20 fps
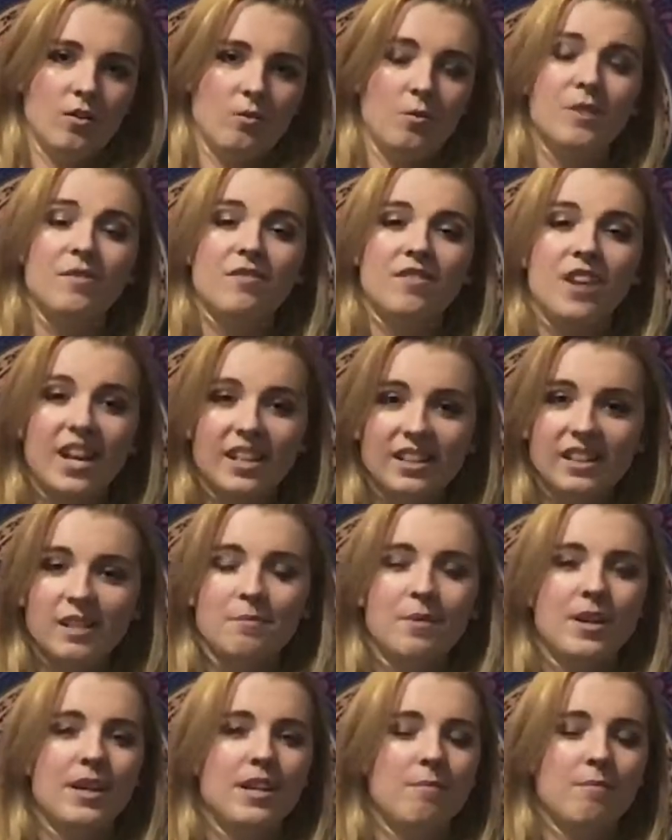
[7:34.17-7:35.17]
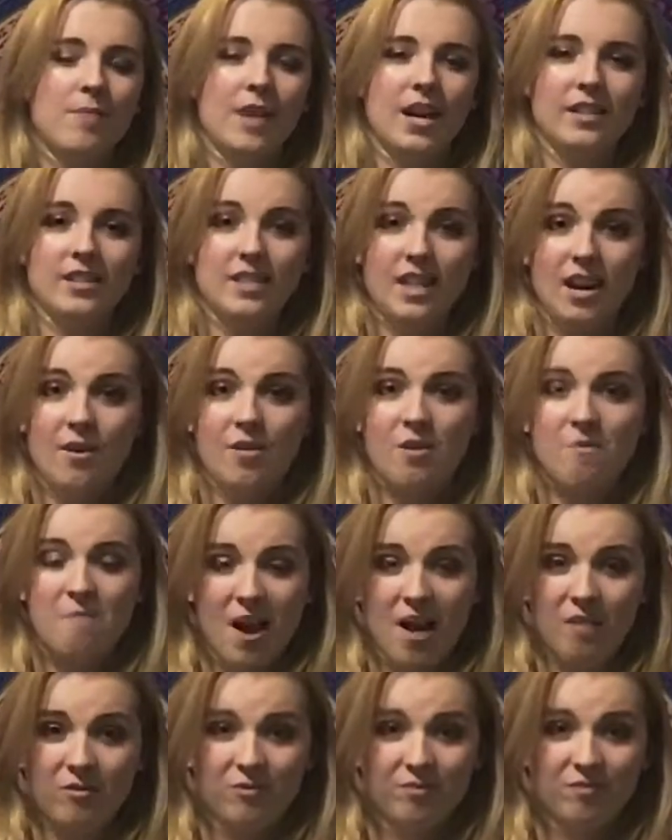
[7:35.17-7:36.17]
We finally made it back down the
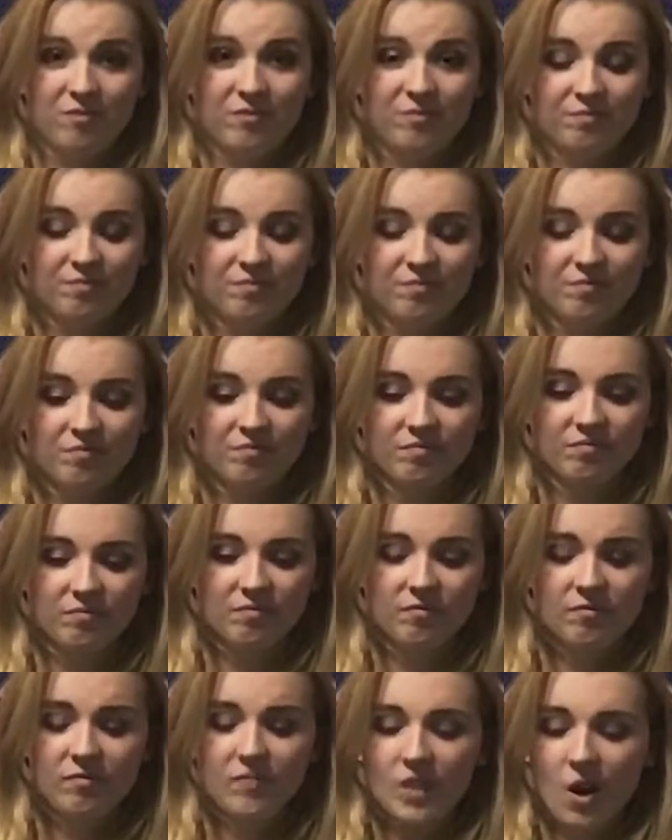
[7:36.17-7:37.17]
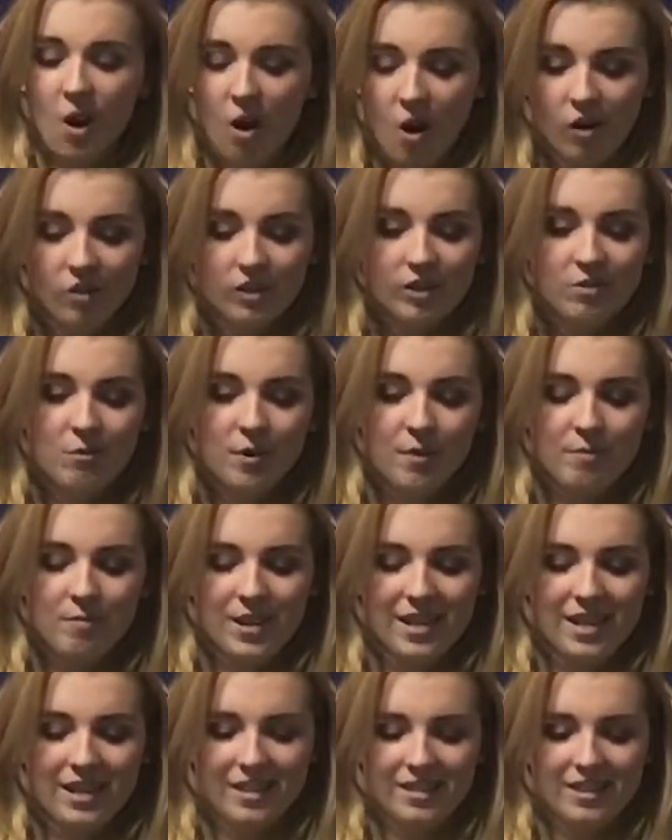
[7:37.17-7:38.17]
mountain, all in one
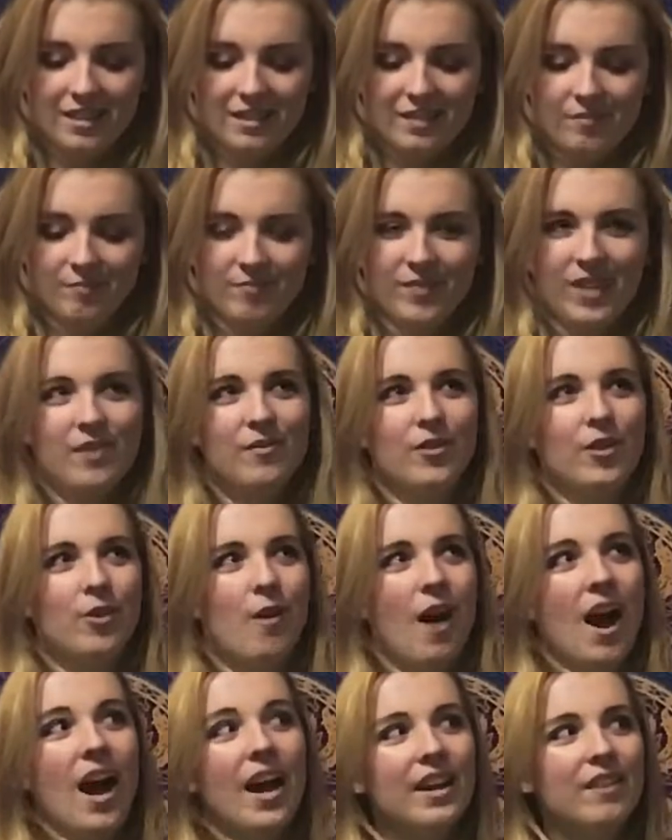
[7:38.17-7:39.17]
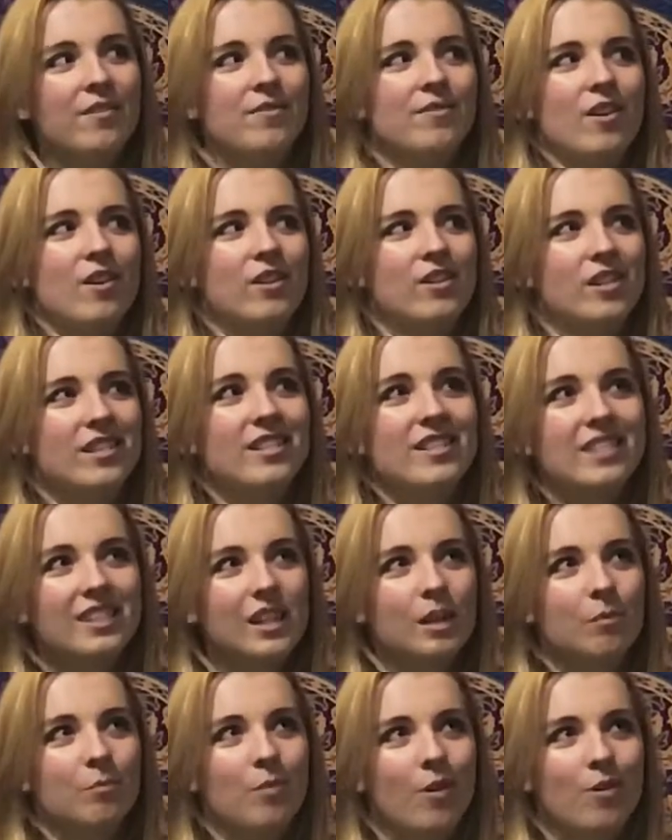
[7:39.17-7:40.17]
piece, even though I had fallen
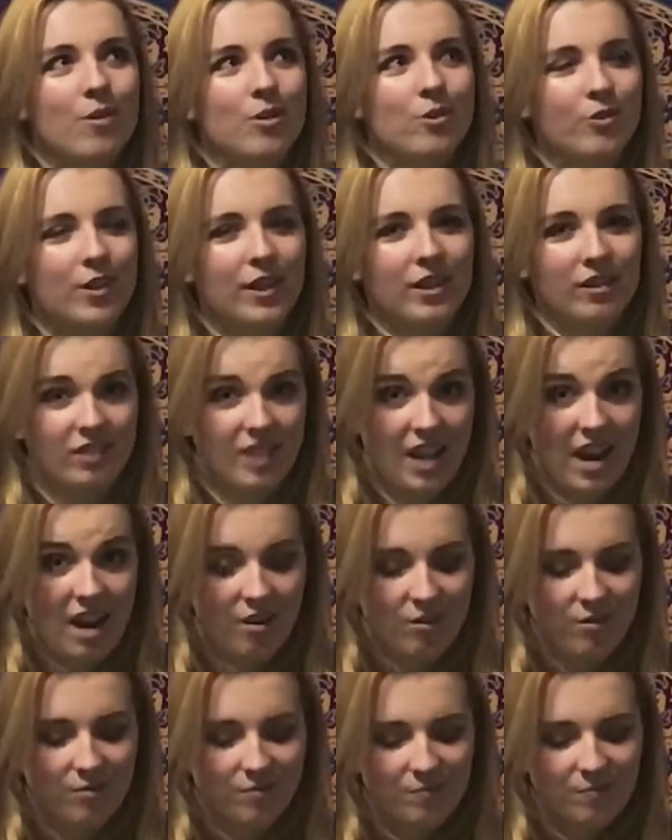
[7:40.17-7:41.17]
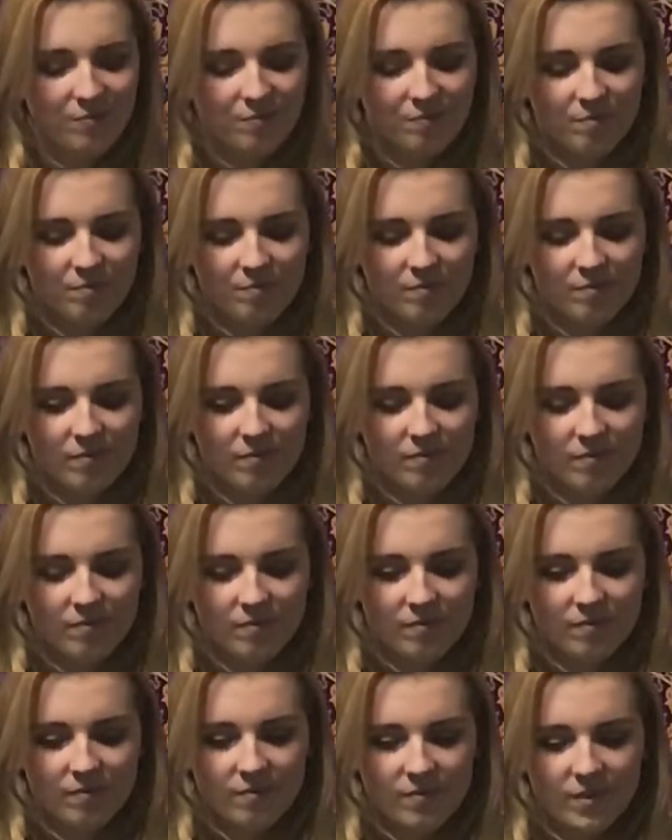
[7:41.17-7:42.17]
asleep on the trail down.
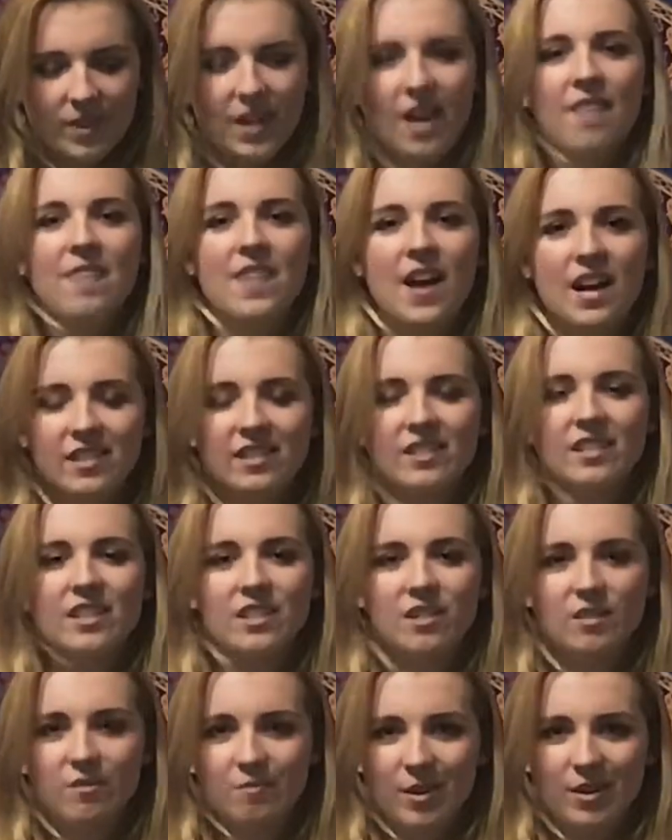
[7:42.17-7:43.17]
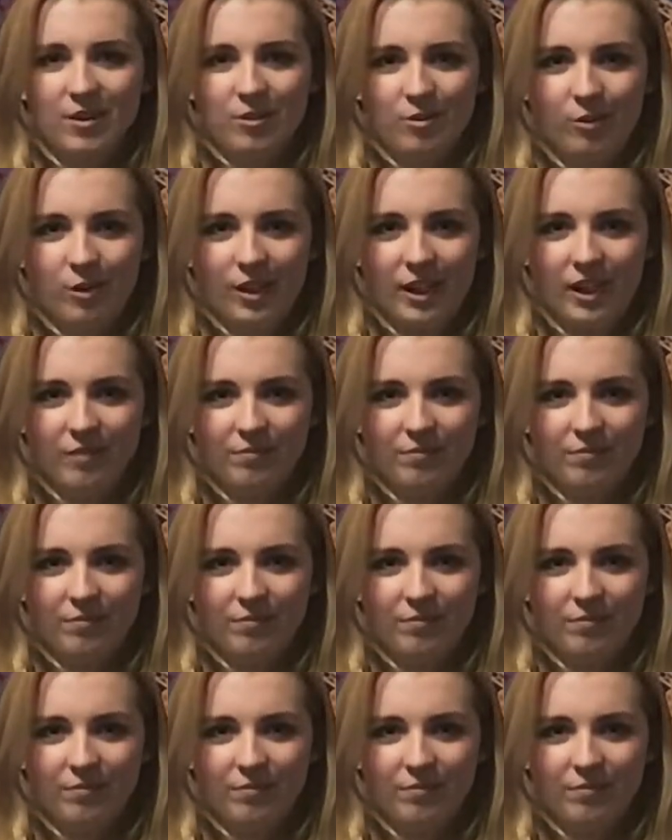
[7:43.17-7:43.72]
And that's the end of my story.